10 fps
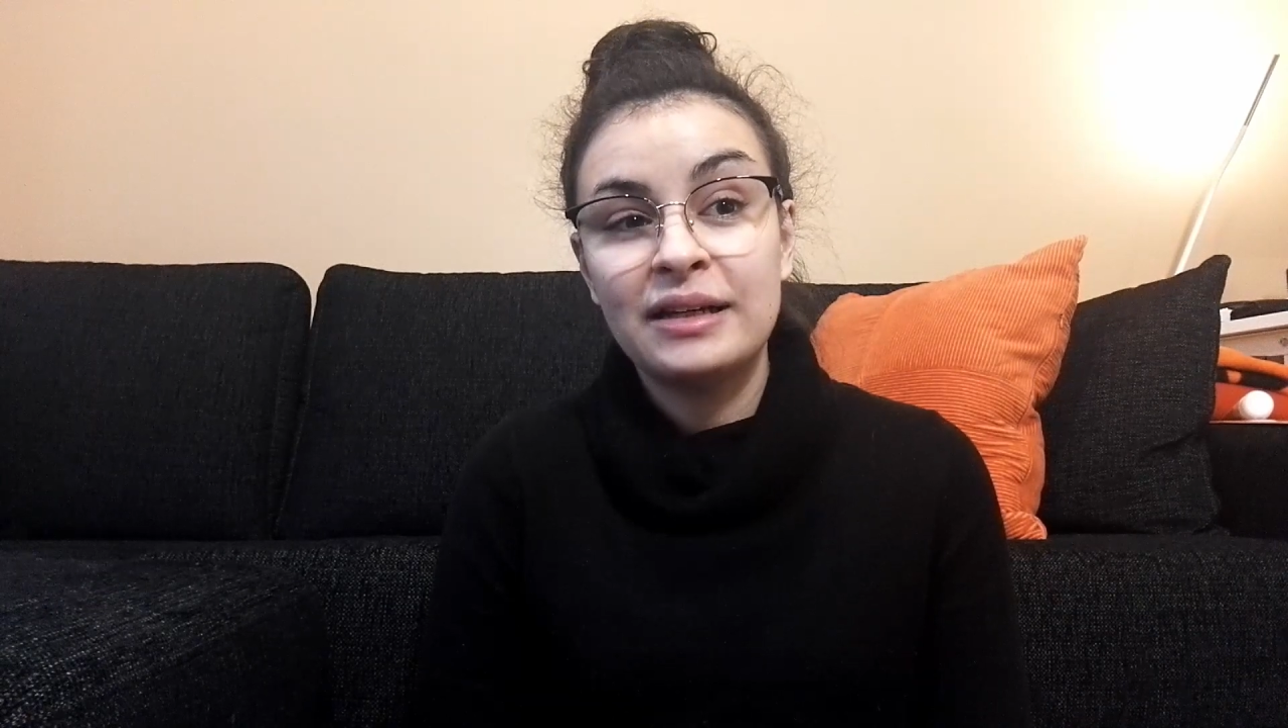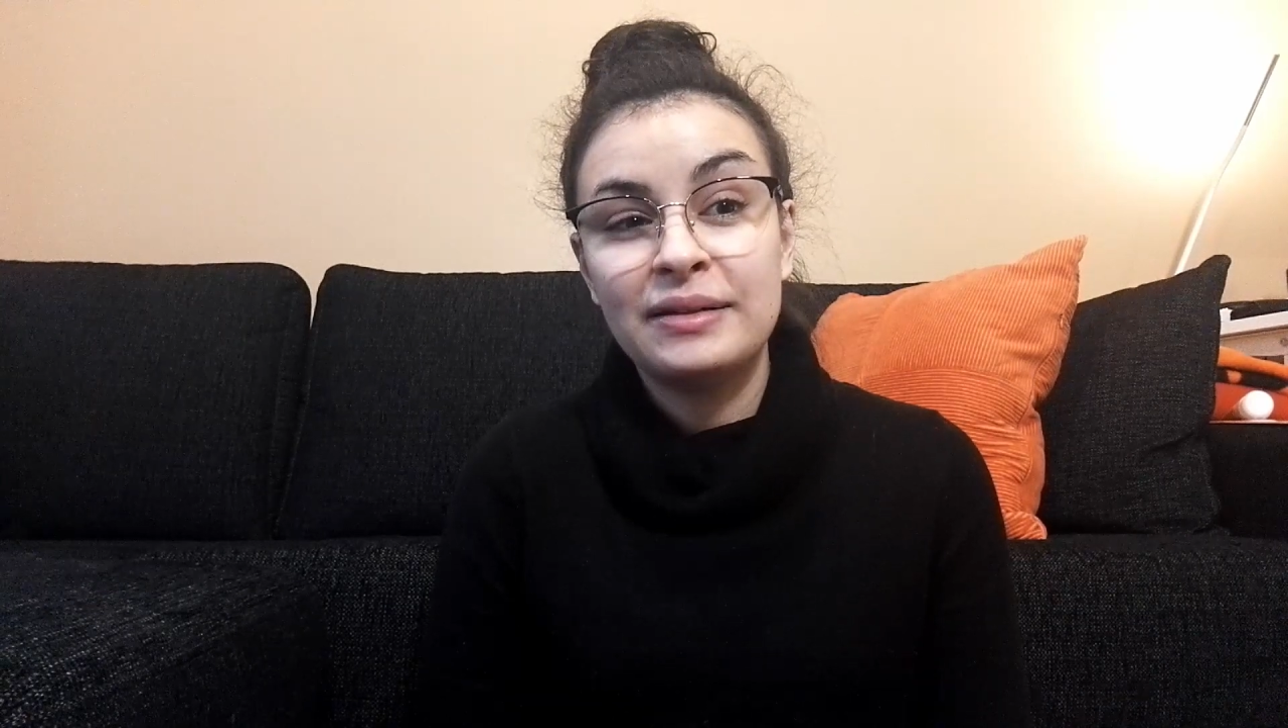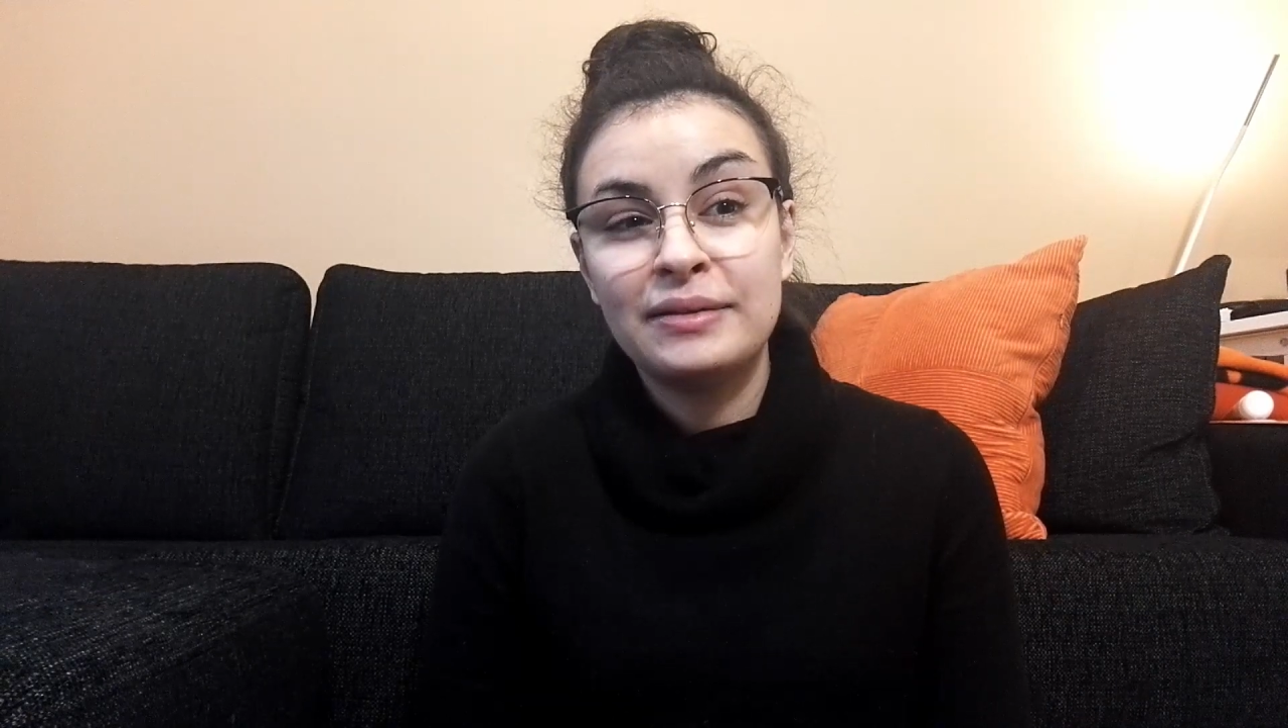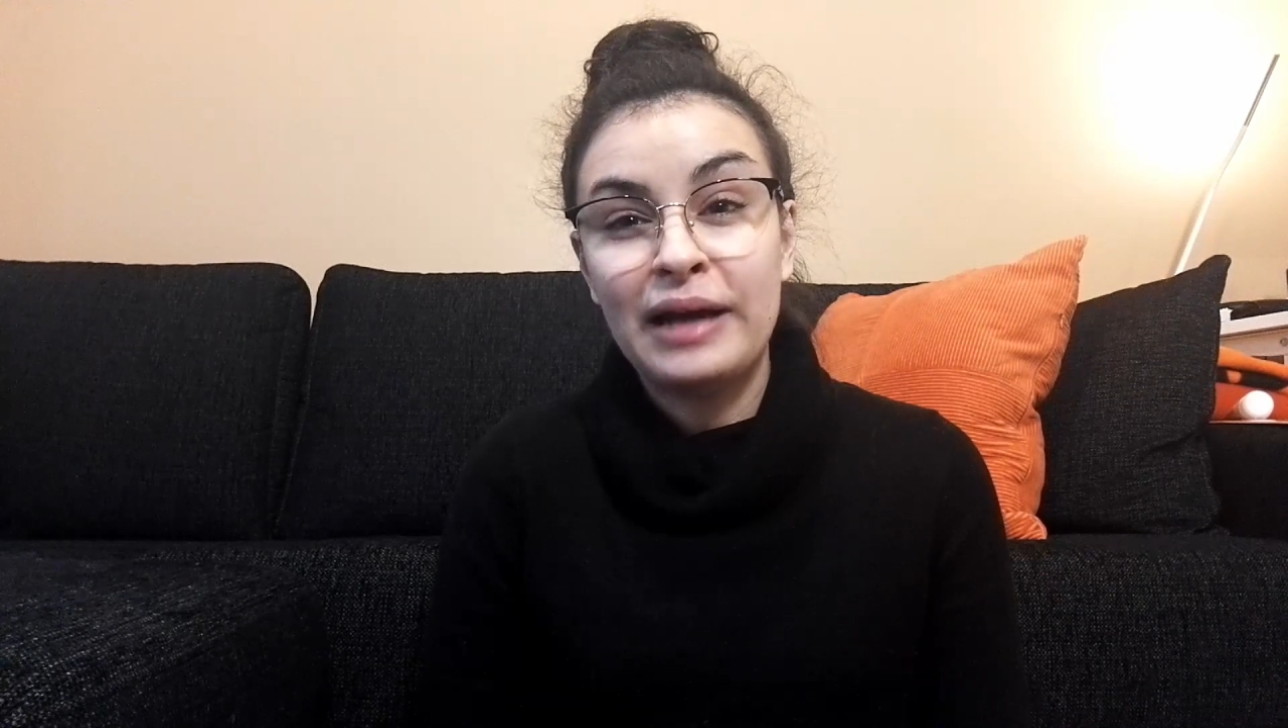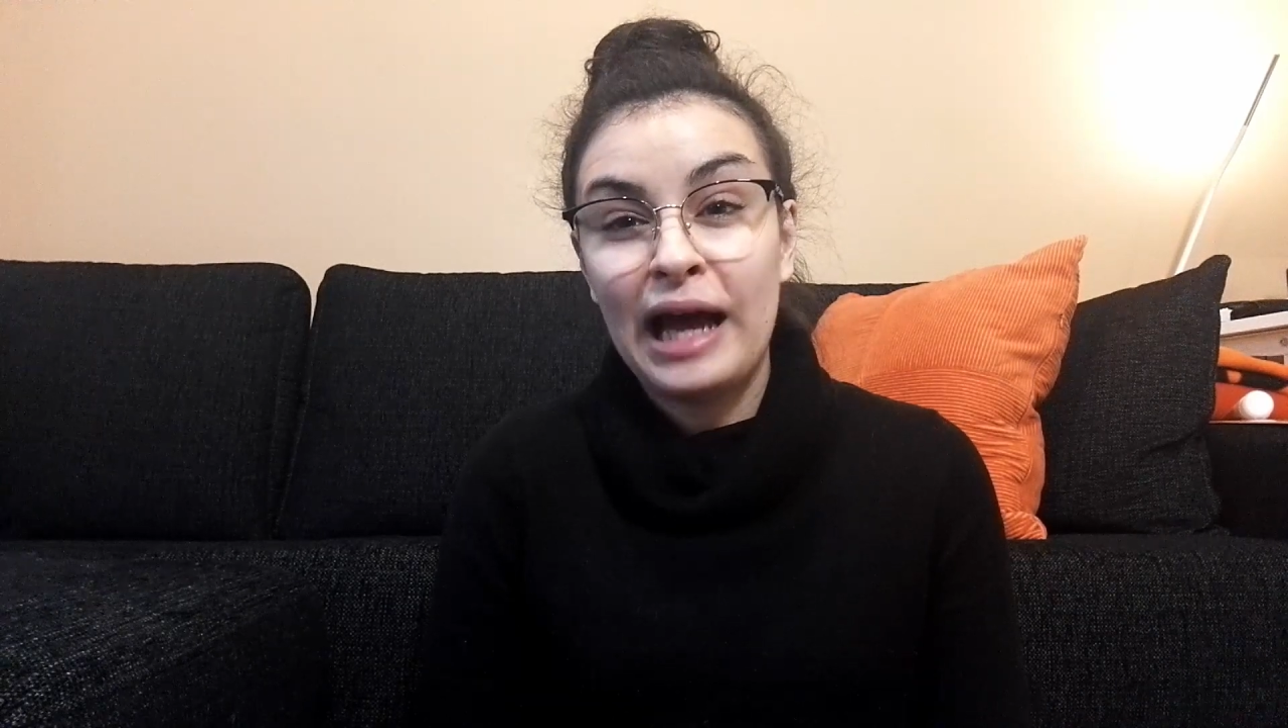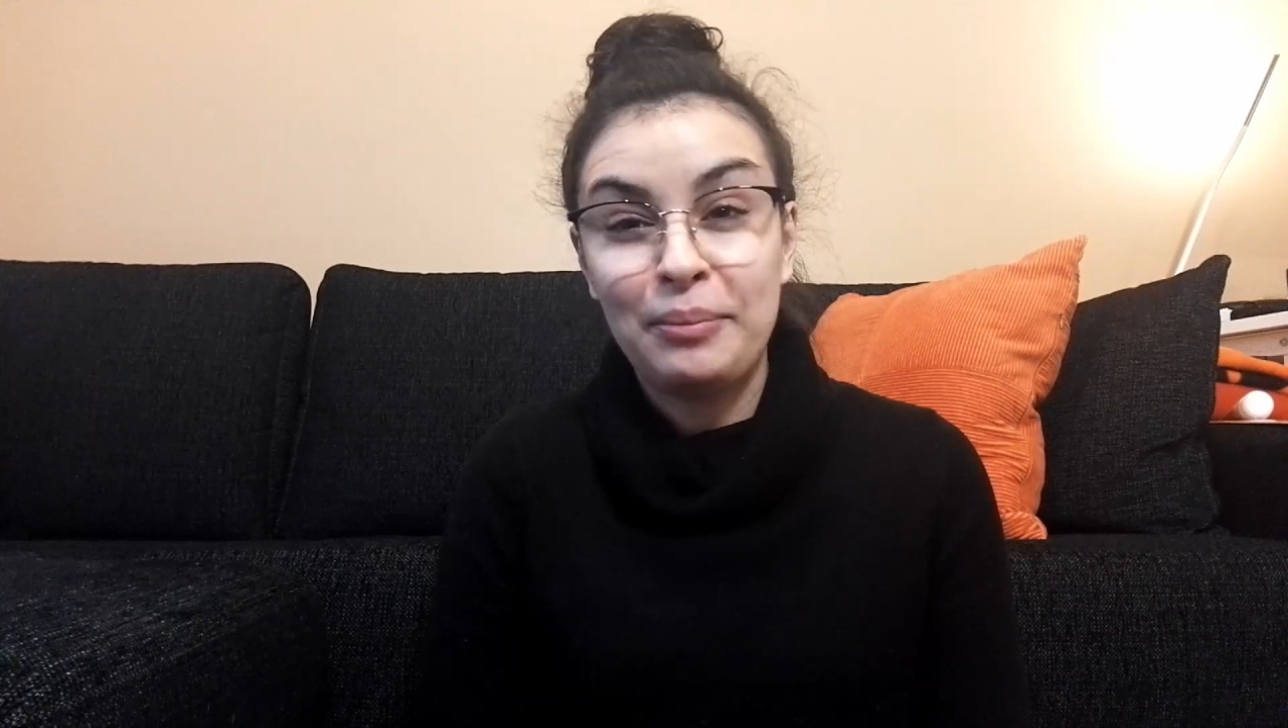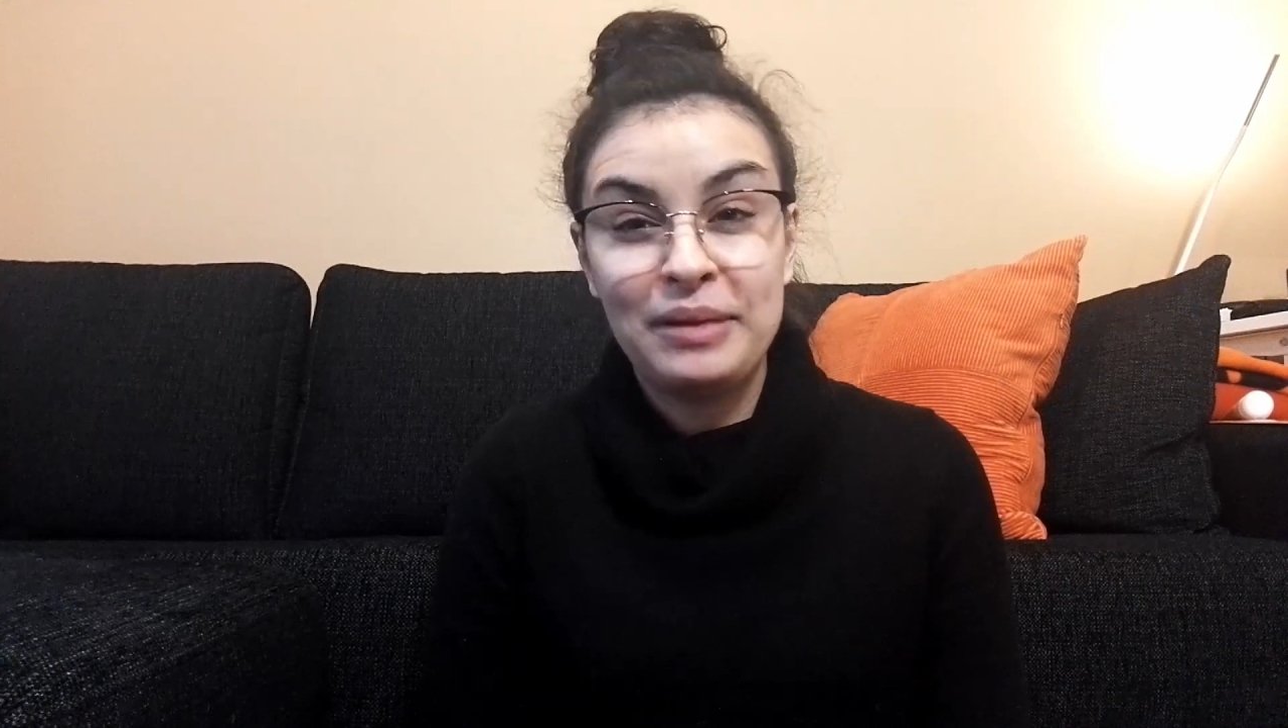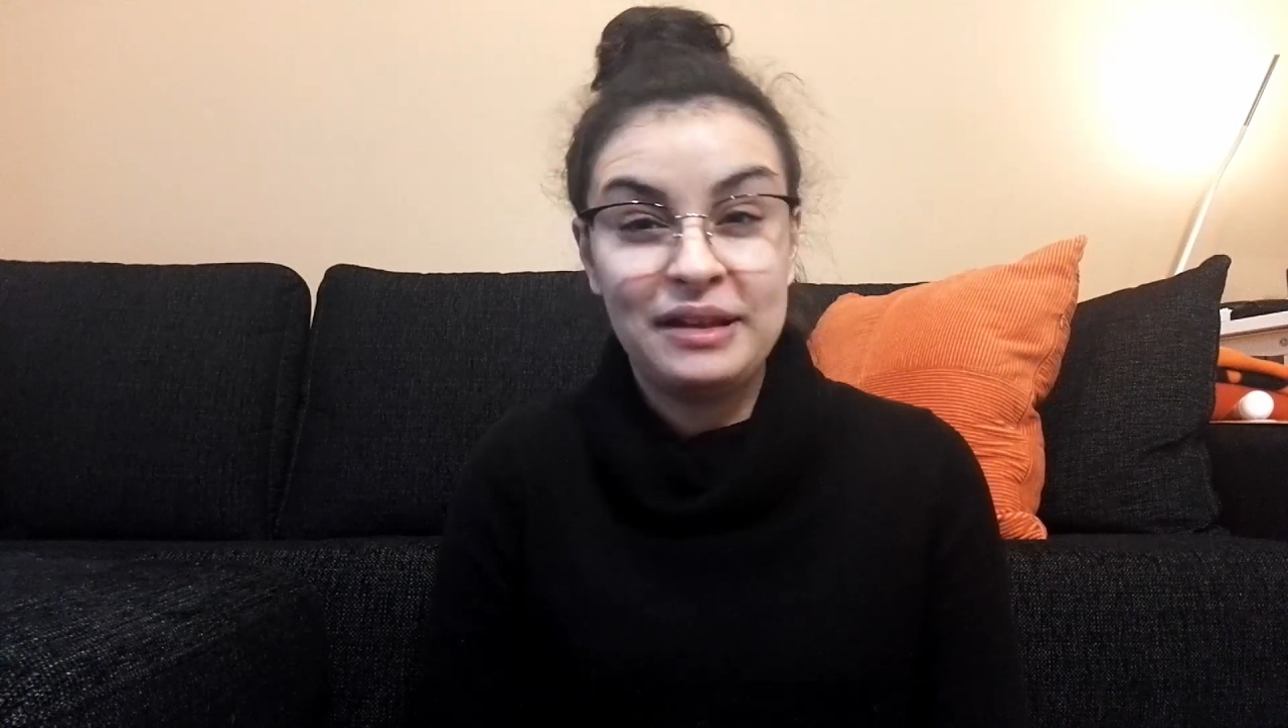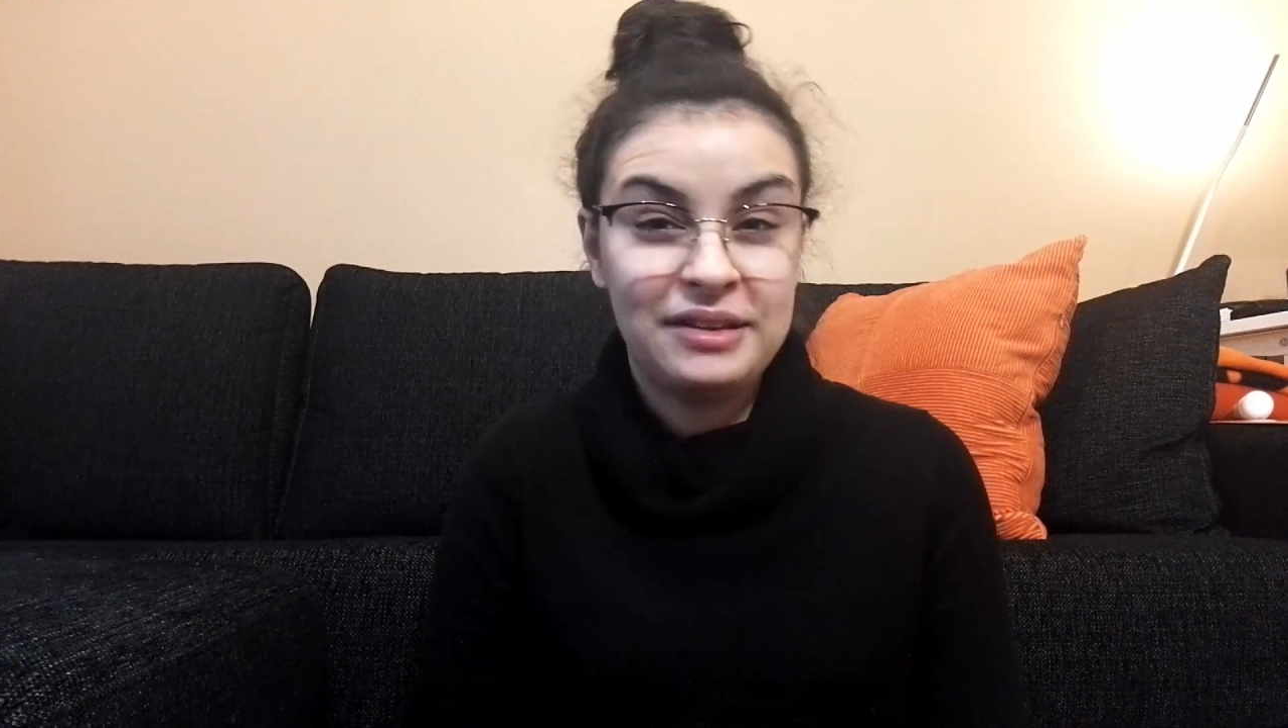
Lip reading: happy